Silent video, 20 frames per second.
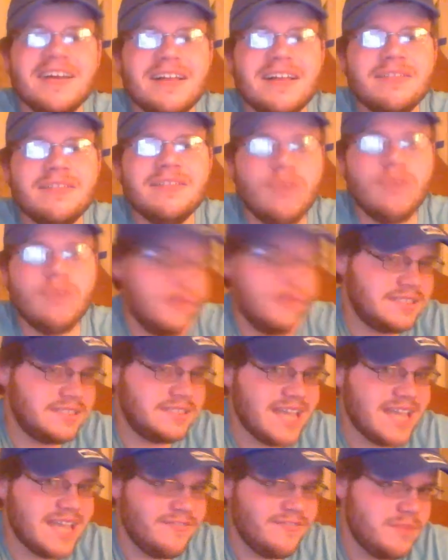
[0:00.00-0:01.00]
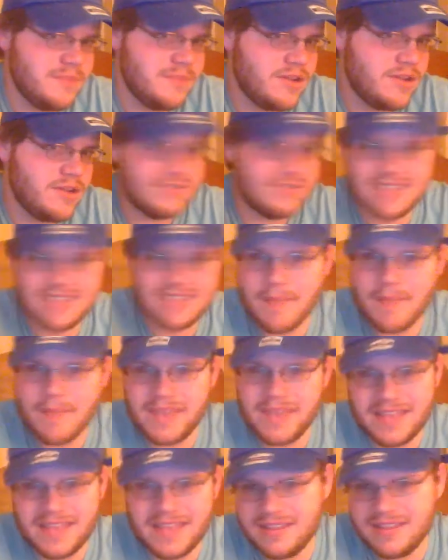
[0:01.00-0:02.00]
Well, aside from,
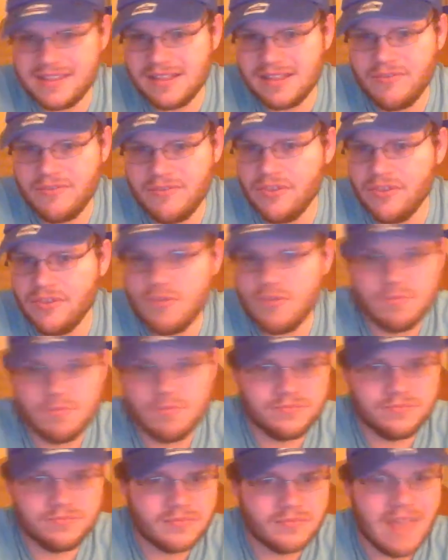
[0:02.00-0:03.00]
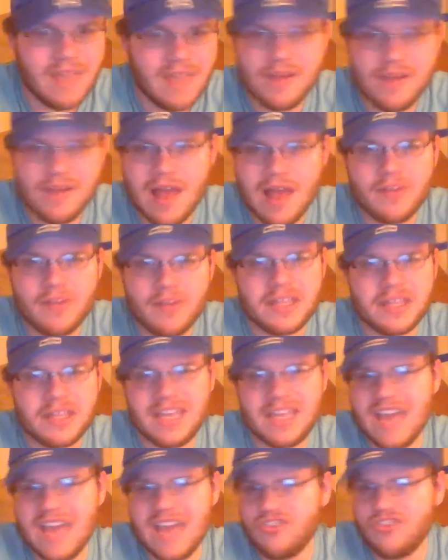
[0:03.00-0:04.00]
stopping into the living room every now and then to
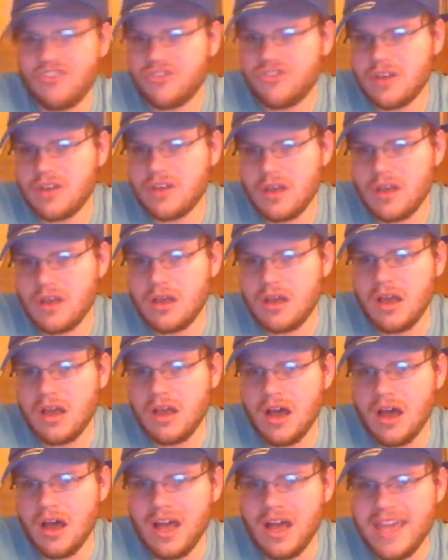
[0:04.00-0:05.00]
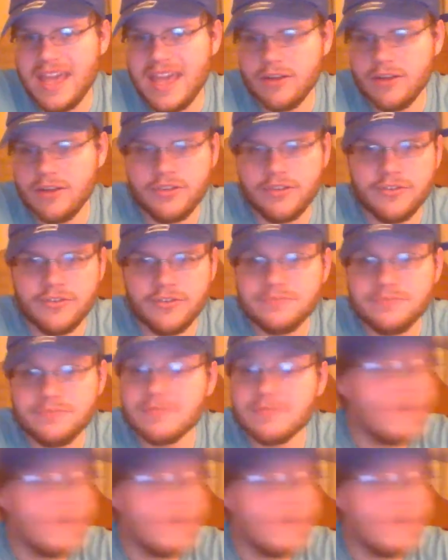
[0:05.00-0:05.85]
catch a hit or two.